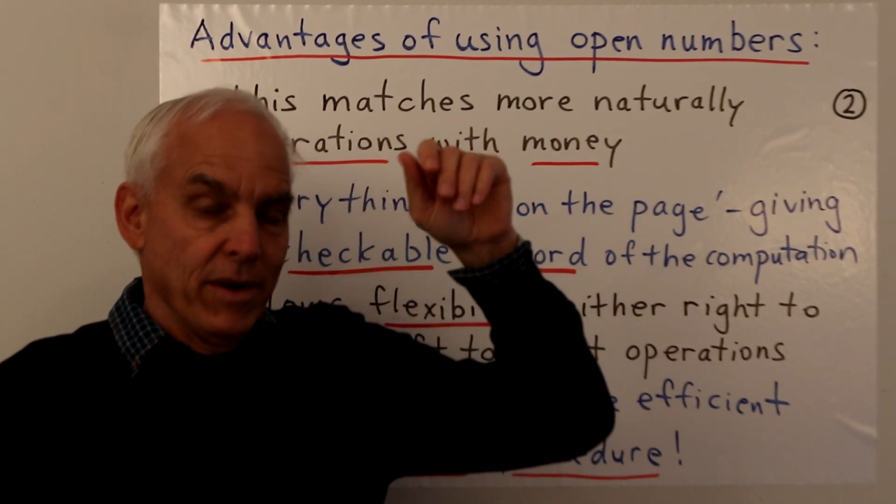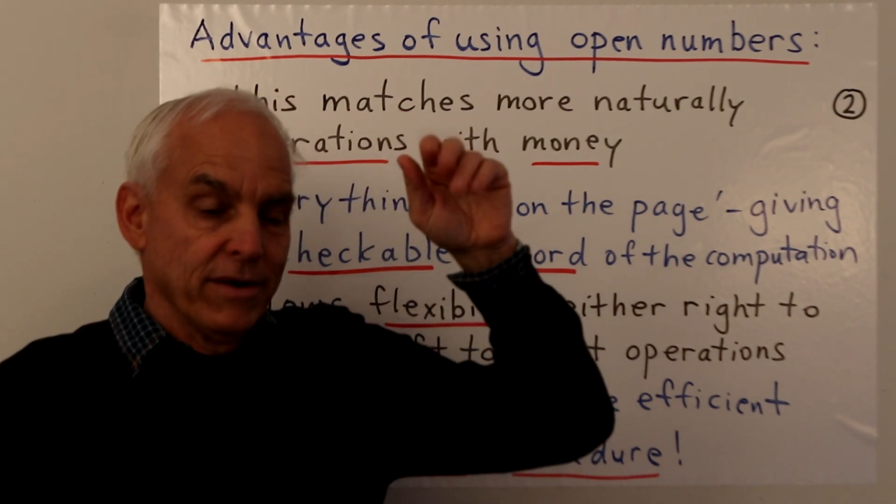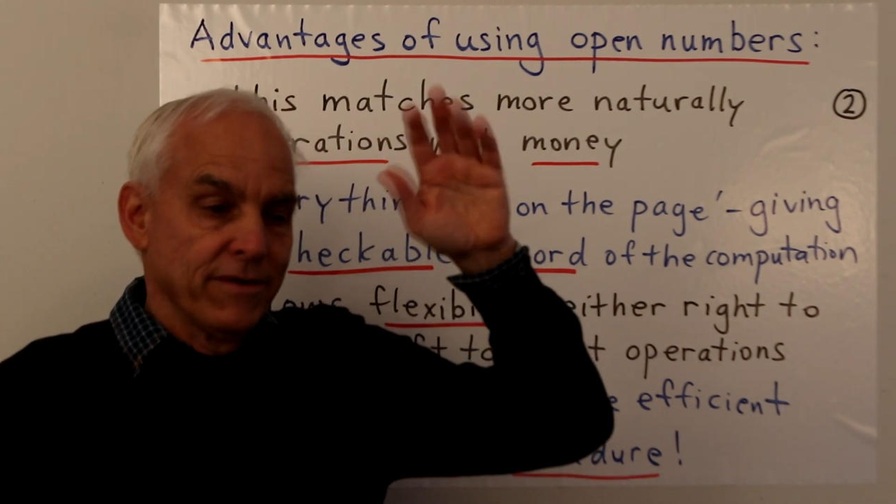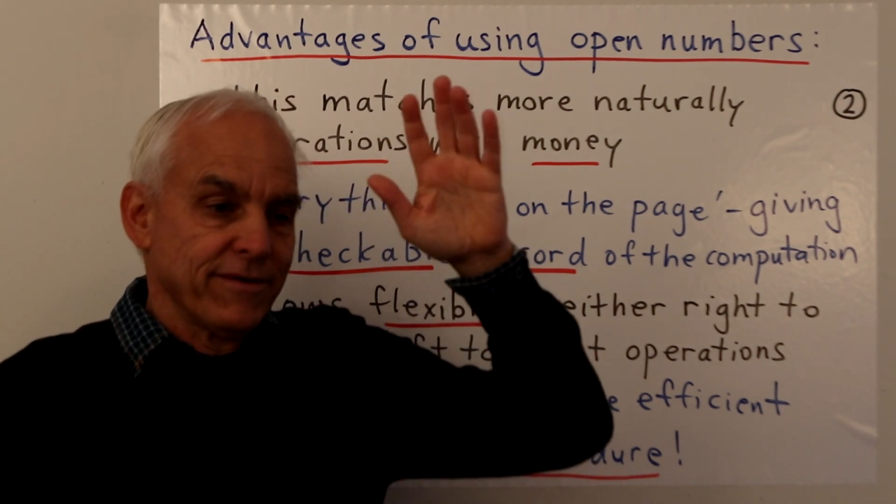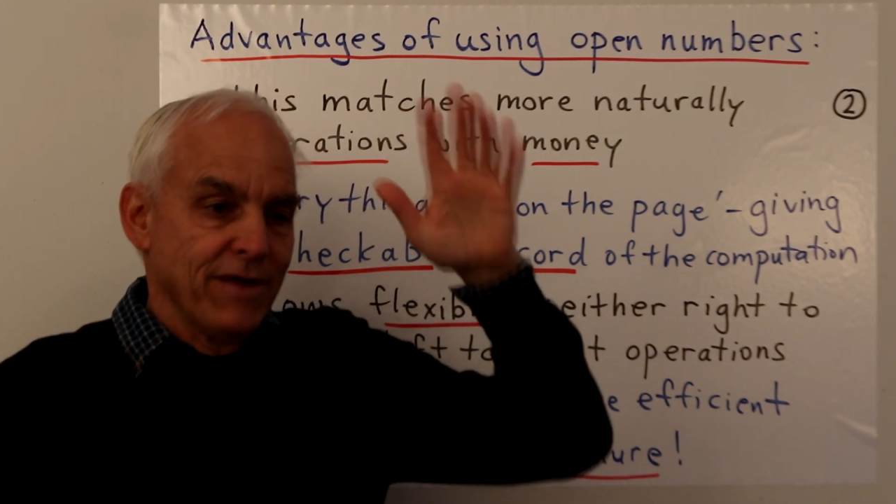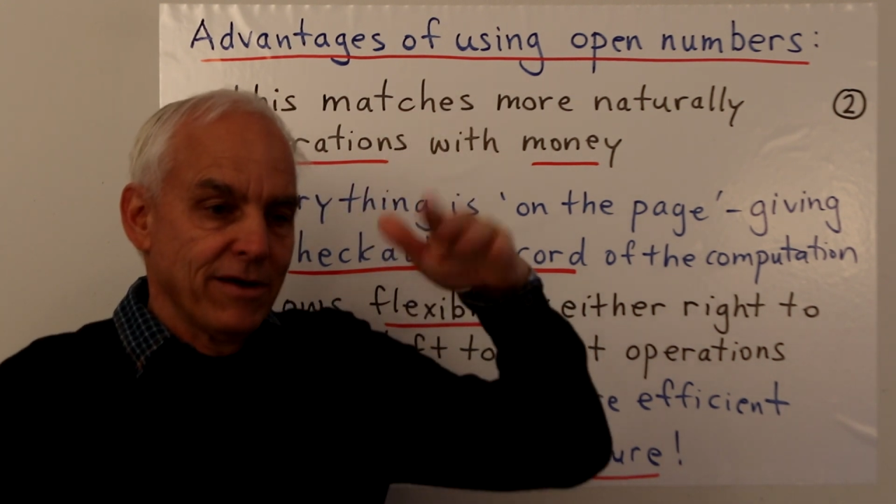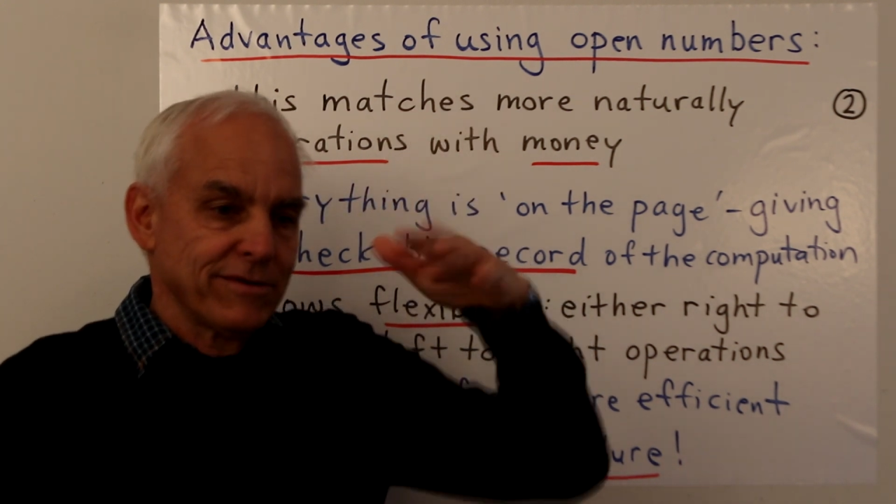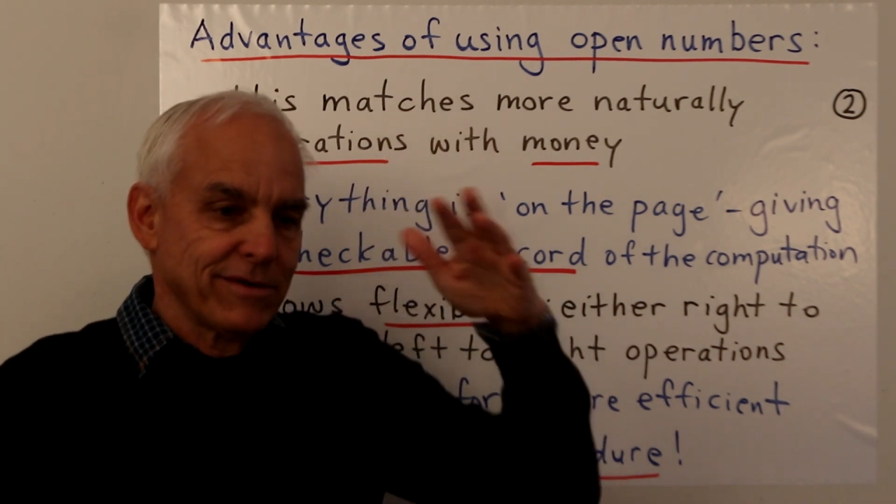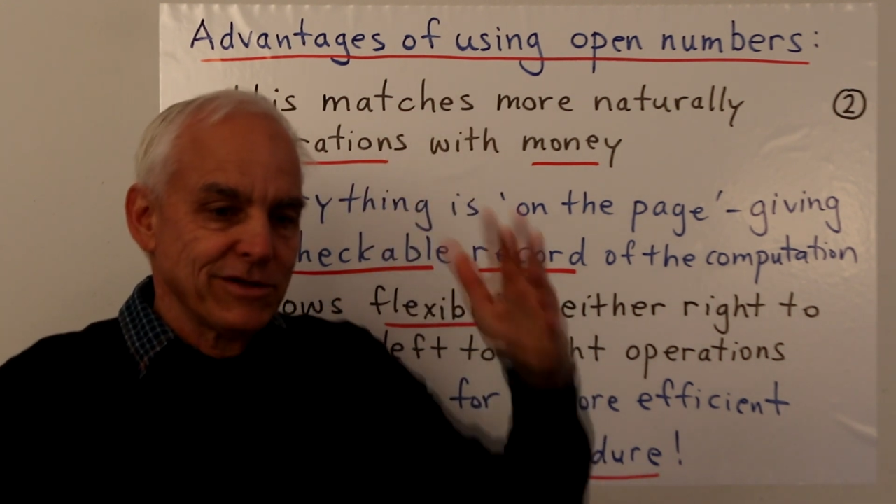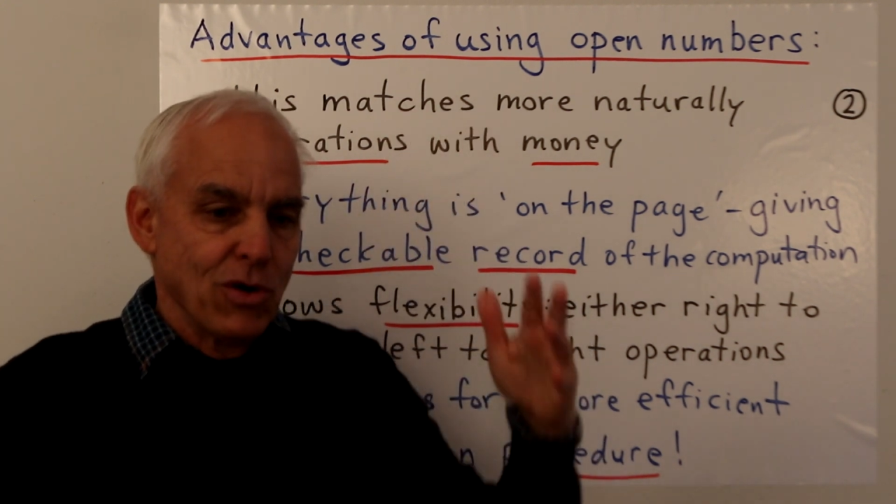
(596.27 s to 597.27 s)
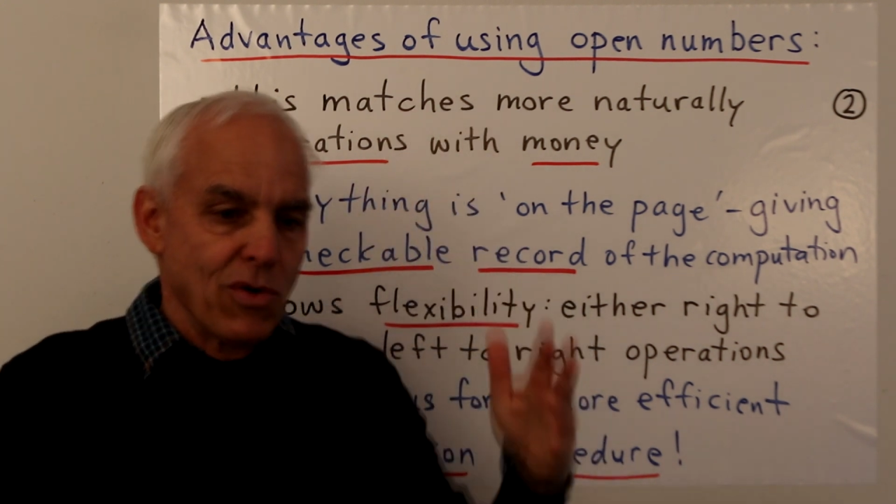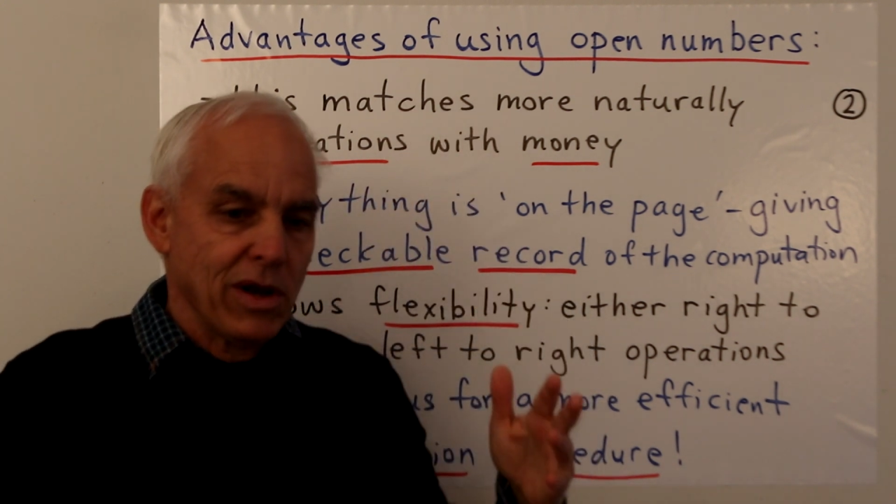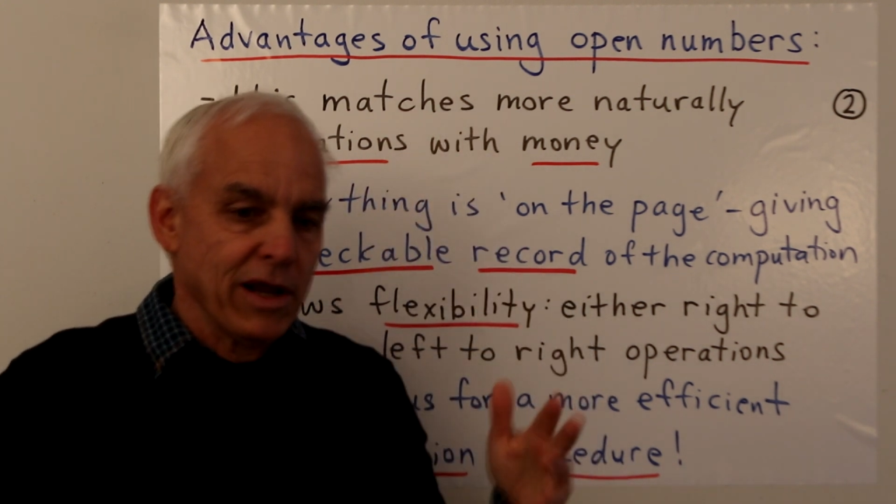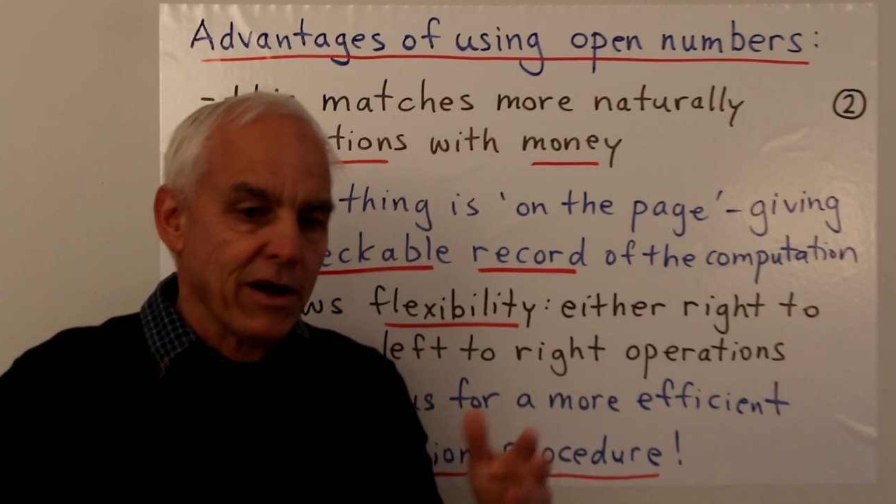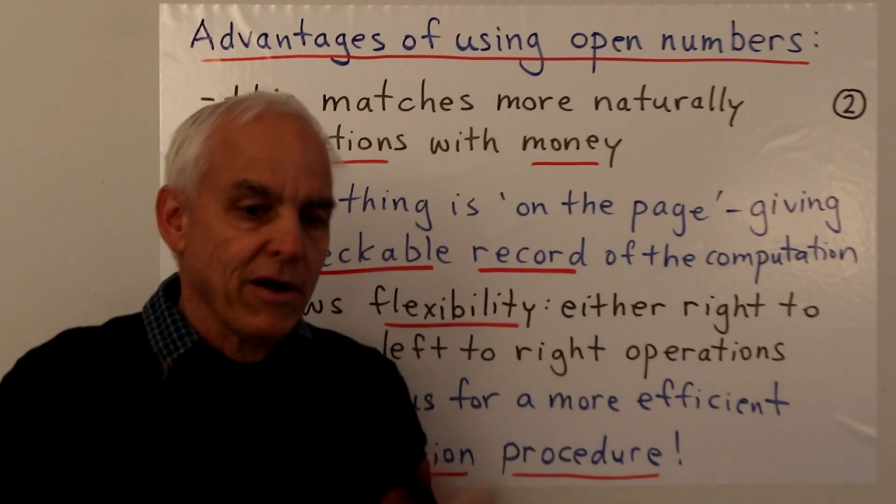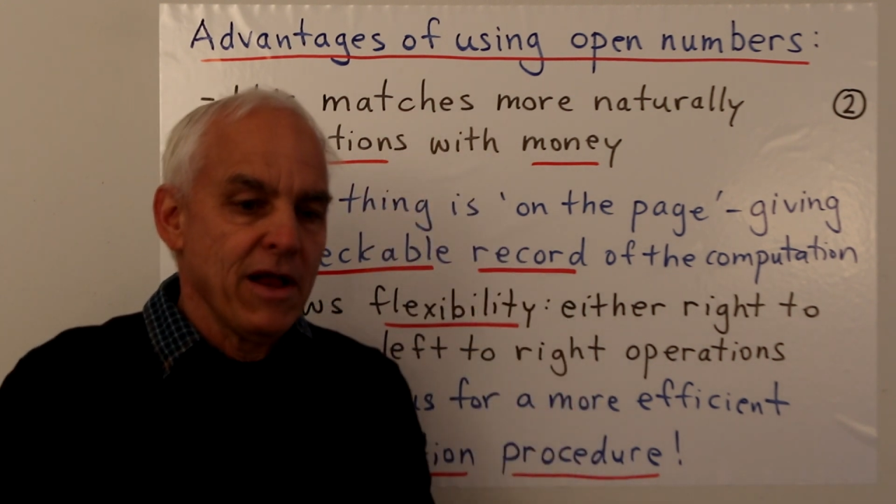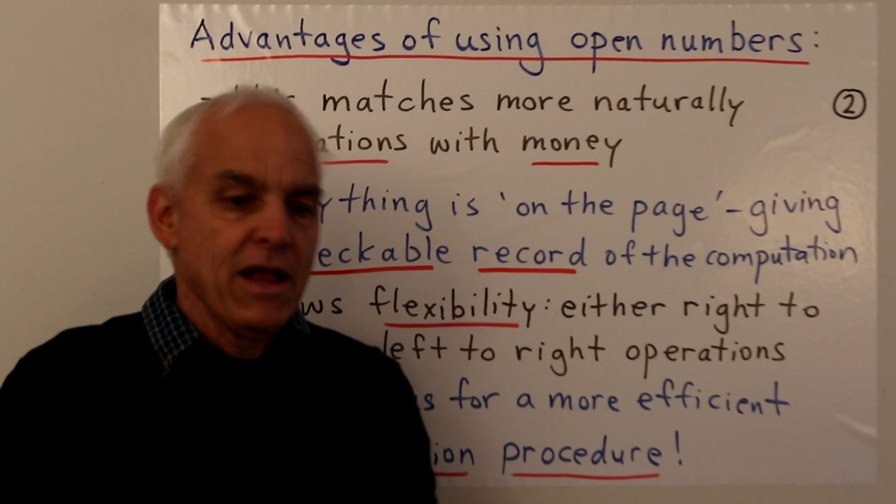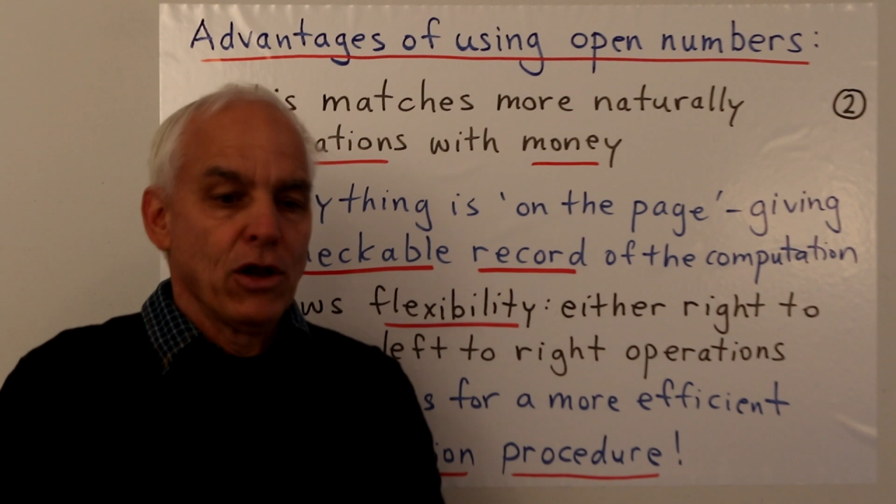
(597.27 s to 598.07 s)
and it's not so clear